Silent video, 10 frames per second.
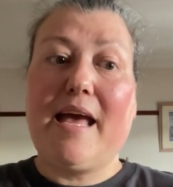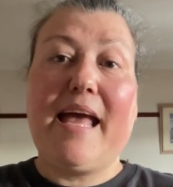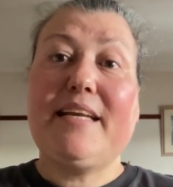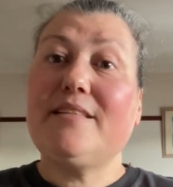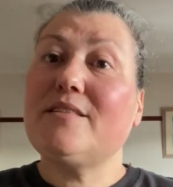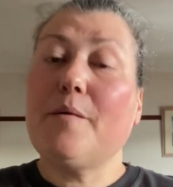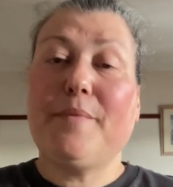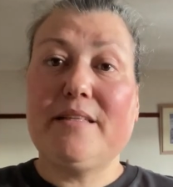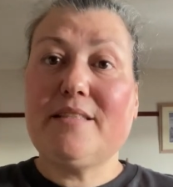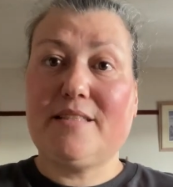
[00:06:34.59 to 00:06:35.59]
And in some
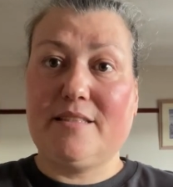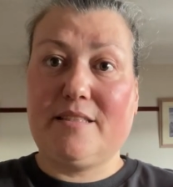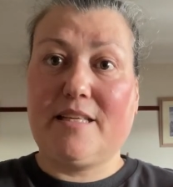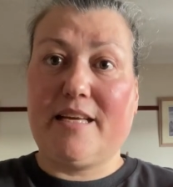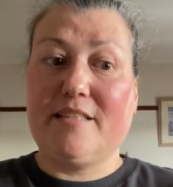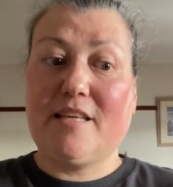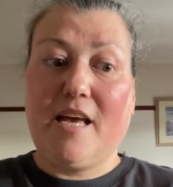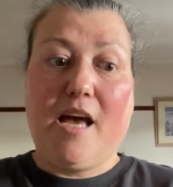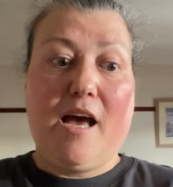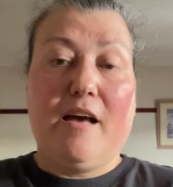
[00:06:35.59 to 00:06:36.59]
instances,
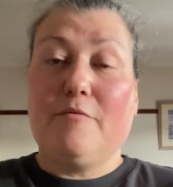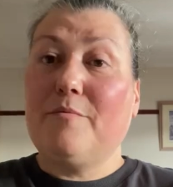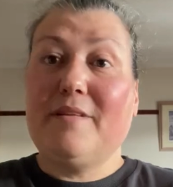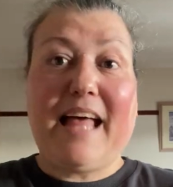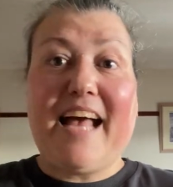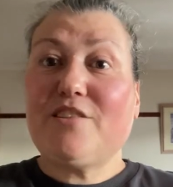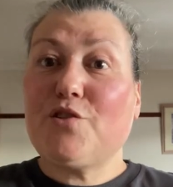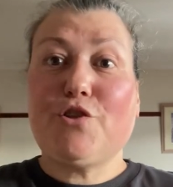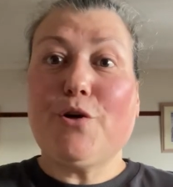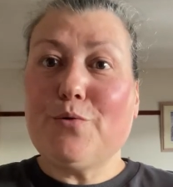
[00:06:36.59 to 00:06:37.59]
as
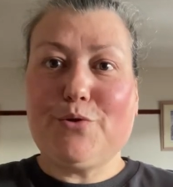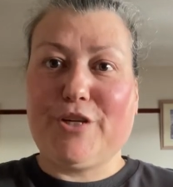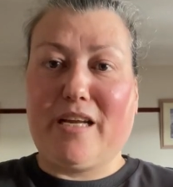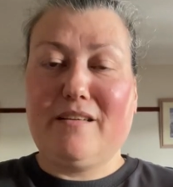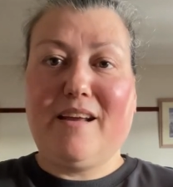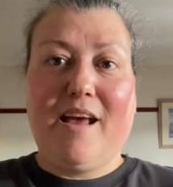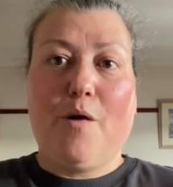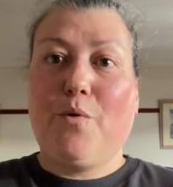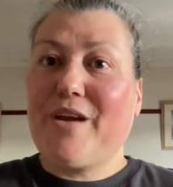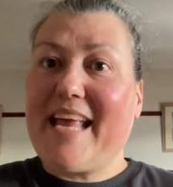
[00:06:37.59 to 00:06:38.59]
children,
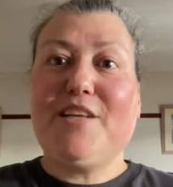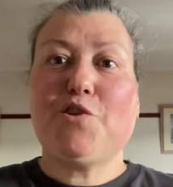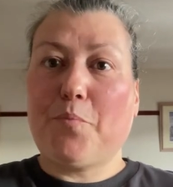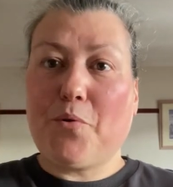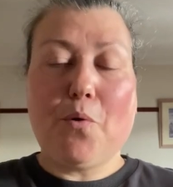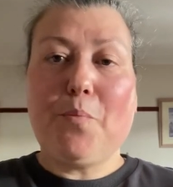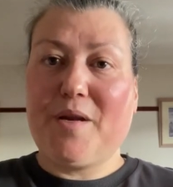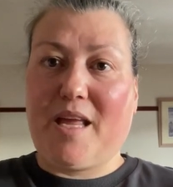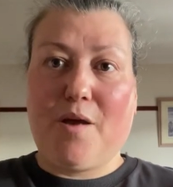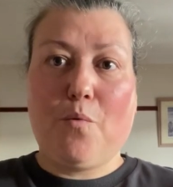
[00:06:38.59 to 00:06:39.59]
we're age
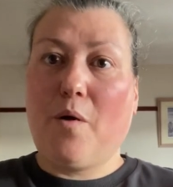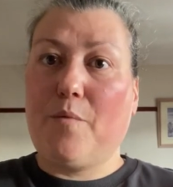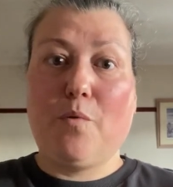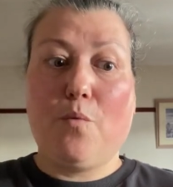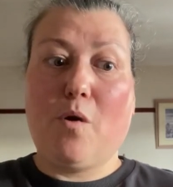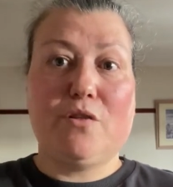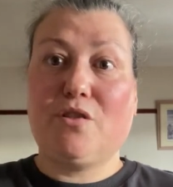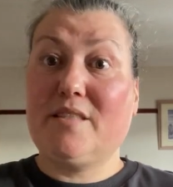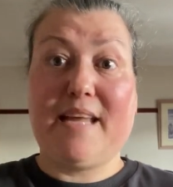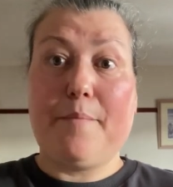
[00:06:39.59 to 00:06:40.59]
appropriate when we want
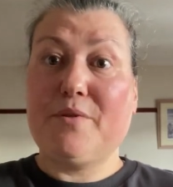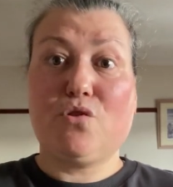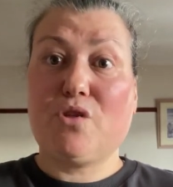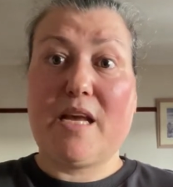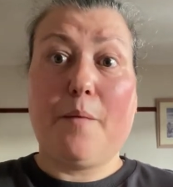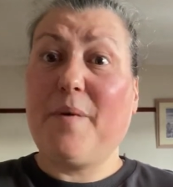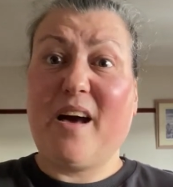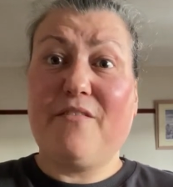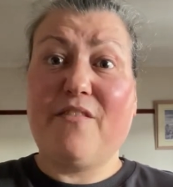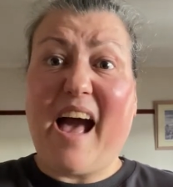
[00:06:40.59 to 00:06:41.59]
to demonstrate a bit
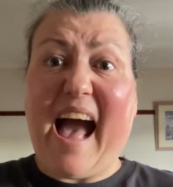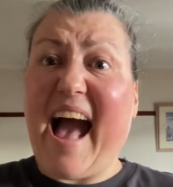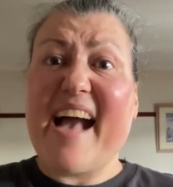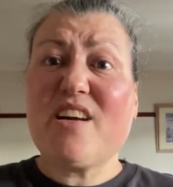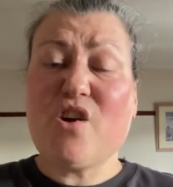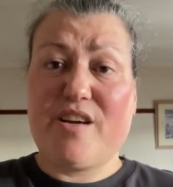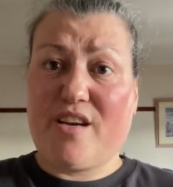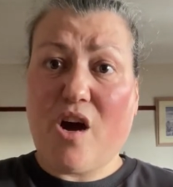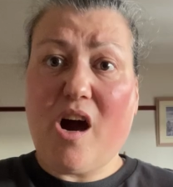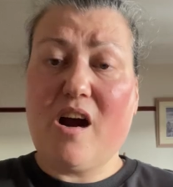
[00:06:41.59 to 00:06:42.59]
of anger
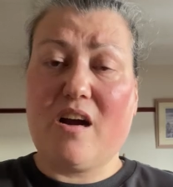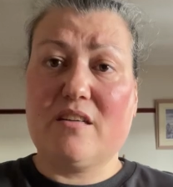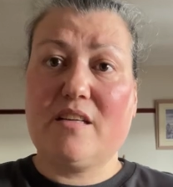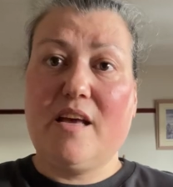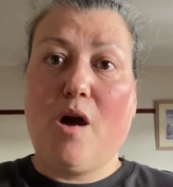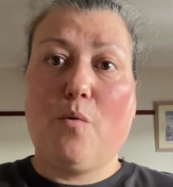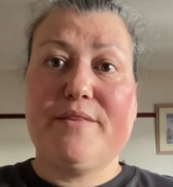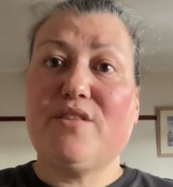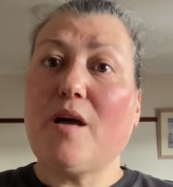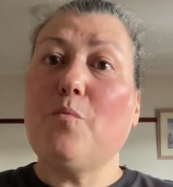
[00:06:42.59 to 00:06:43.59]
and hurt.
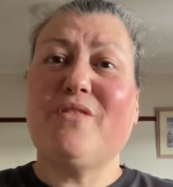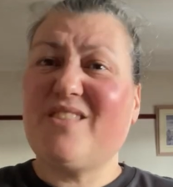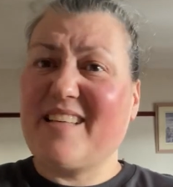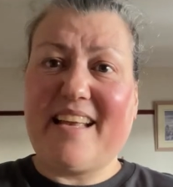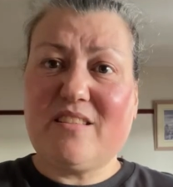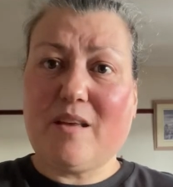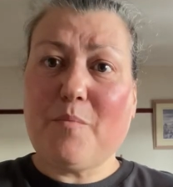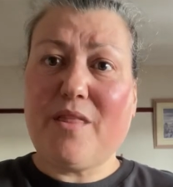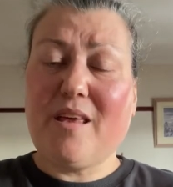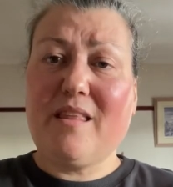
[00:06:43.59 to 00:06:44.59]
When someone says
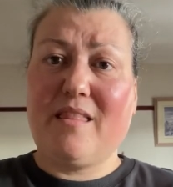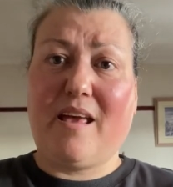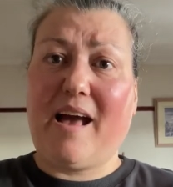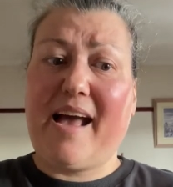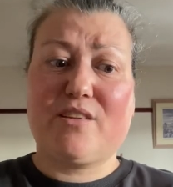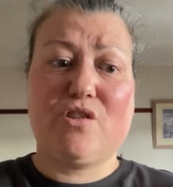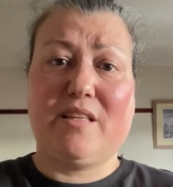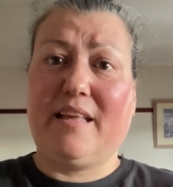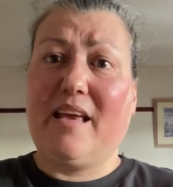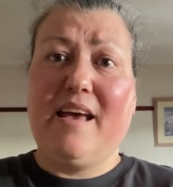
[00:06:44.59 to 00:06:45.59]
something that
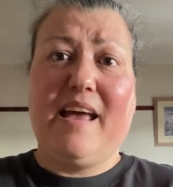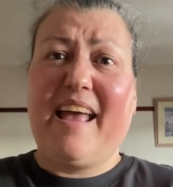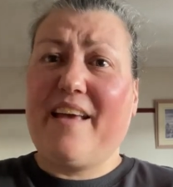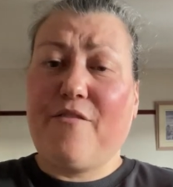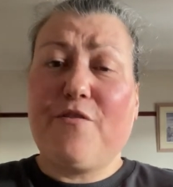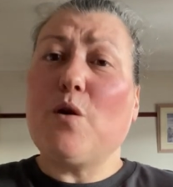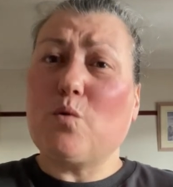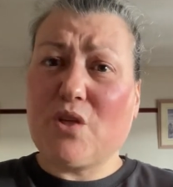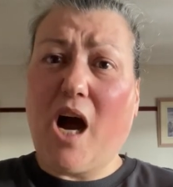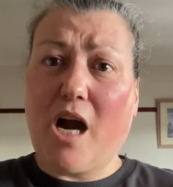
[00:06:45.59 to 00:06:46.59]
actually
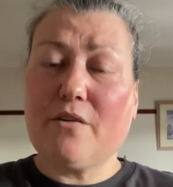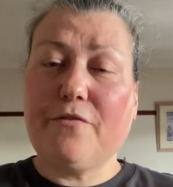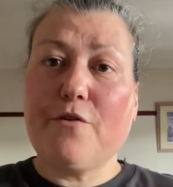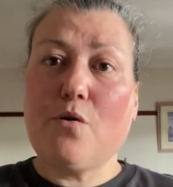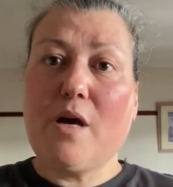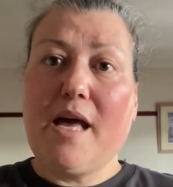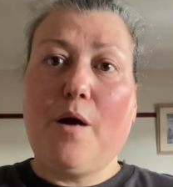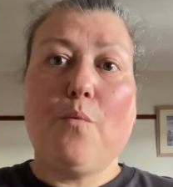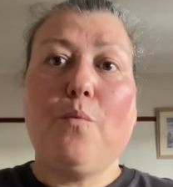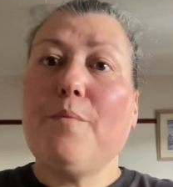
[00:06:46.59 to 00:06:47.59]
feels hurtful,
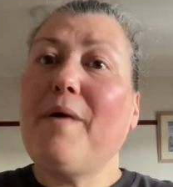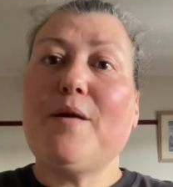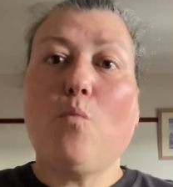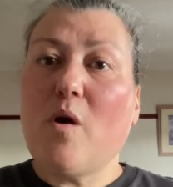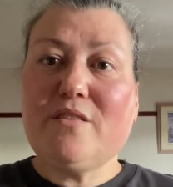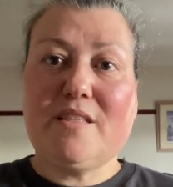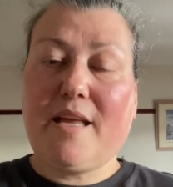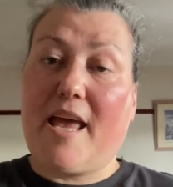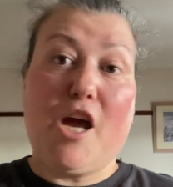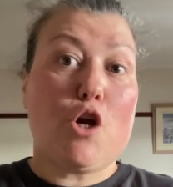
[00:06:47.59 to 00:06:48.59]
we might want
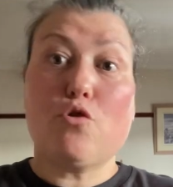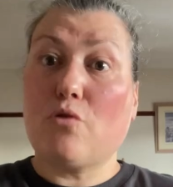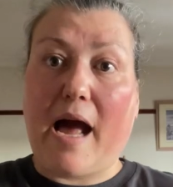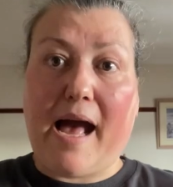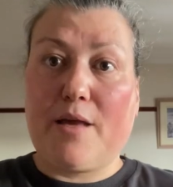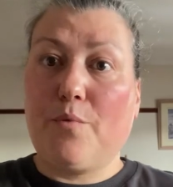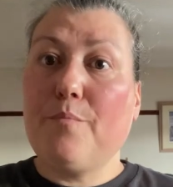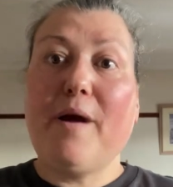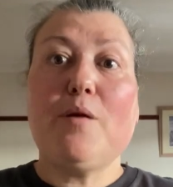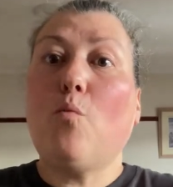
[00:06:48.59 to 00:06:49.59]
to cry, we
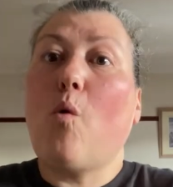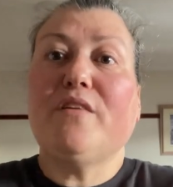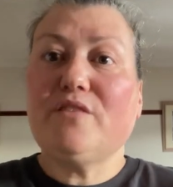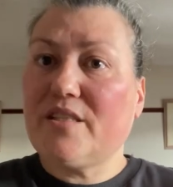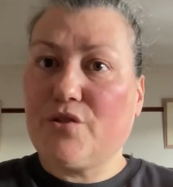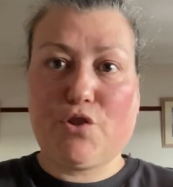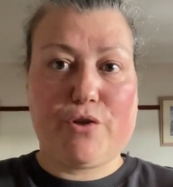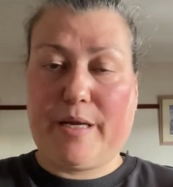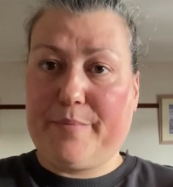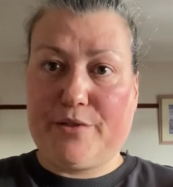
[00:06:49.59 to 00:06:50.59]
might want to
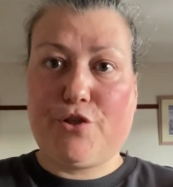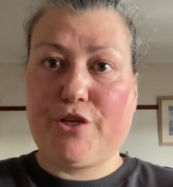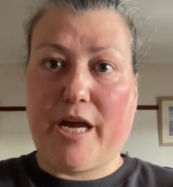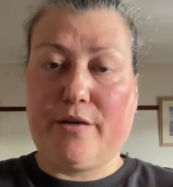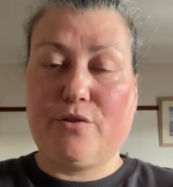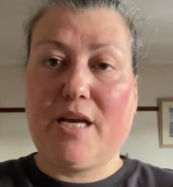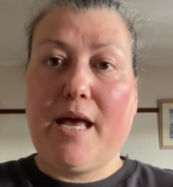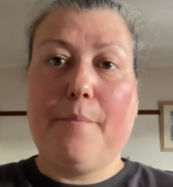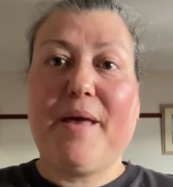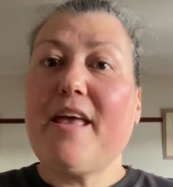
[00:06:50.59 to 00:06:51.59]
scream and shout.
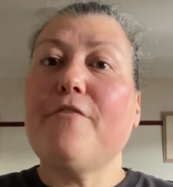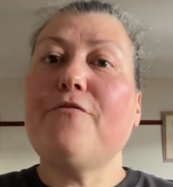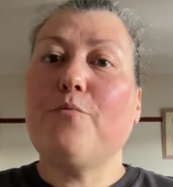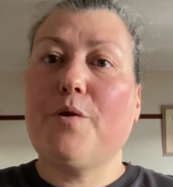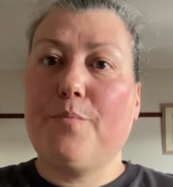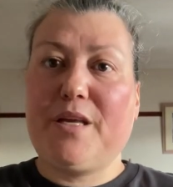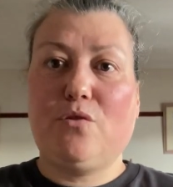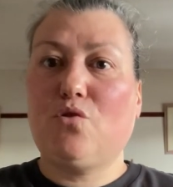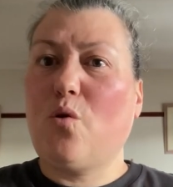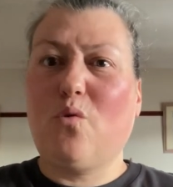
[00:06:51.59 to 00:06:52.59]
But if we're
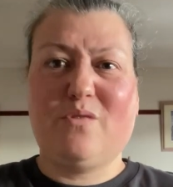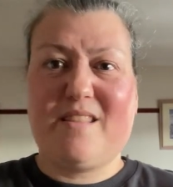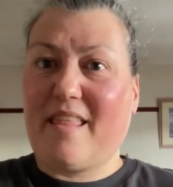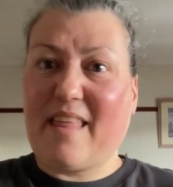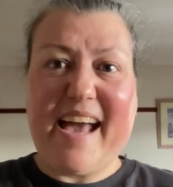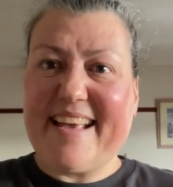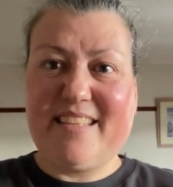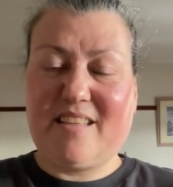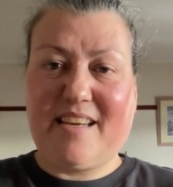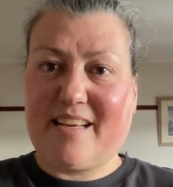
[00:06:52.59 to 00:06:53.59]
being told that that
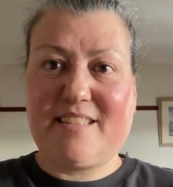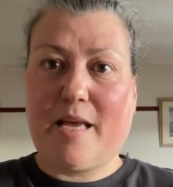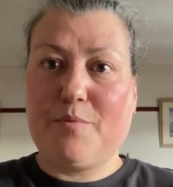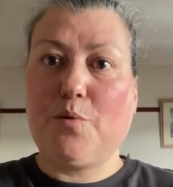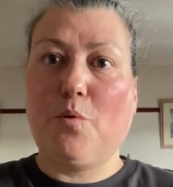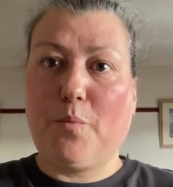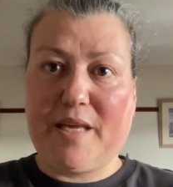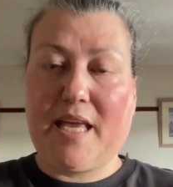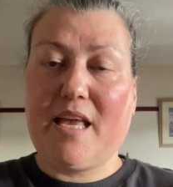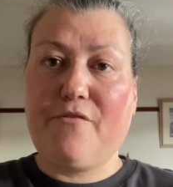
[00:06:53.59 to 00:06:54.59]
isn't acceptable
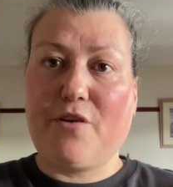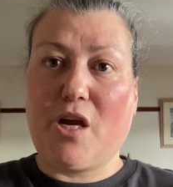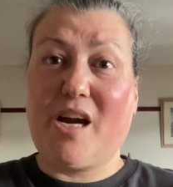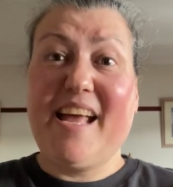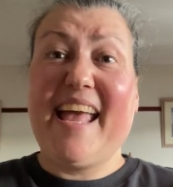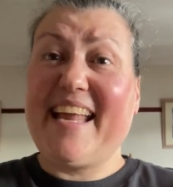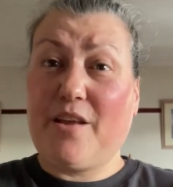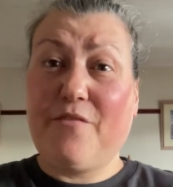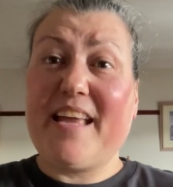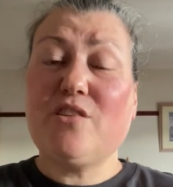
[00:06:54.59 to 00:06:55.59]
behaviour, and
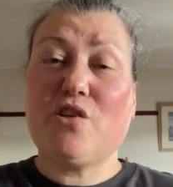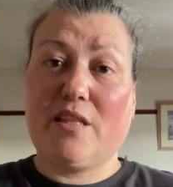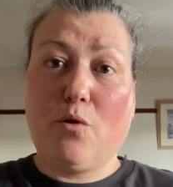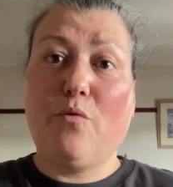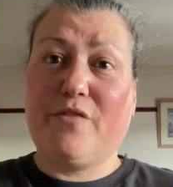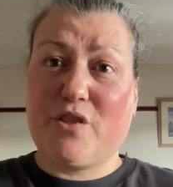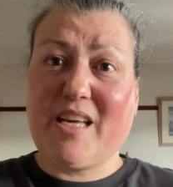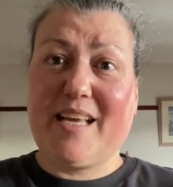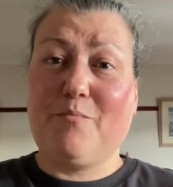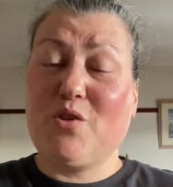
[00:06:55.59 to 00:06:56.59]
eventually over
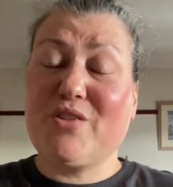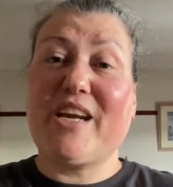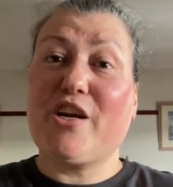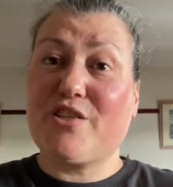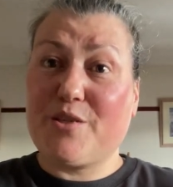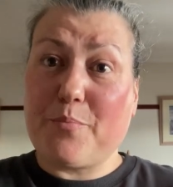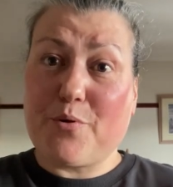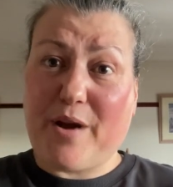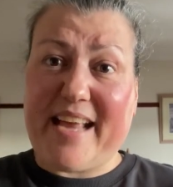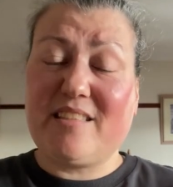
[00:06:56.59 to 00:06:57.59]
time you start
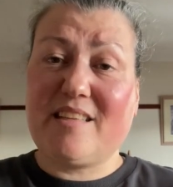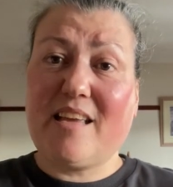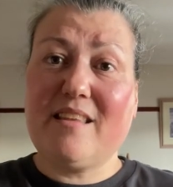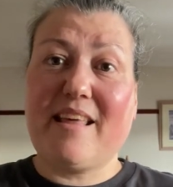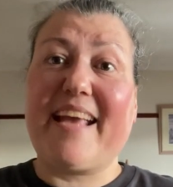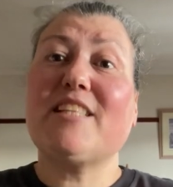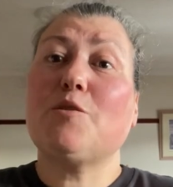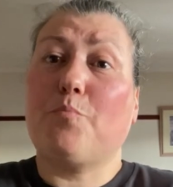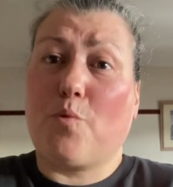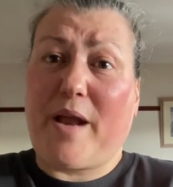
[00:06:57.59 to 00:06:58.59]
suppressing the
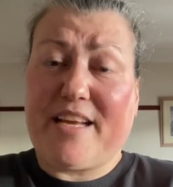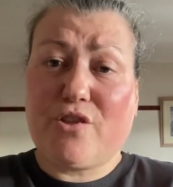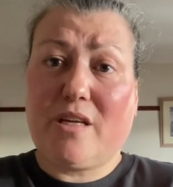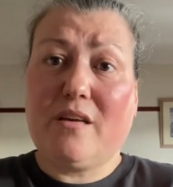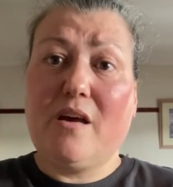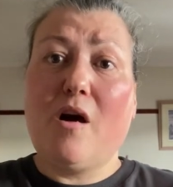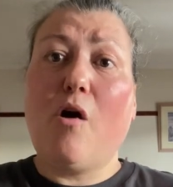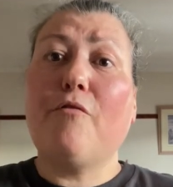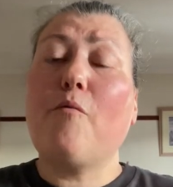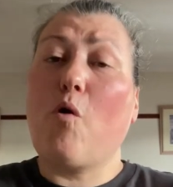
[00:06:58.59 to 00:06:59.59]
expression
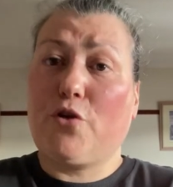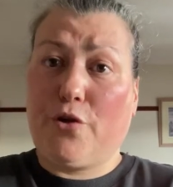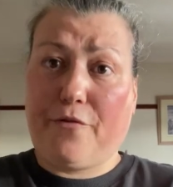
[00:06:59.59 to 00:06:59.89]
of what you're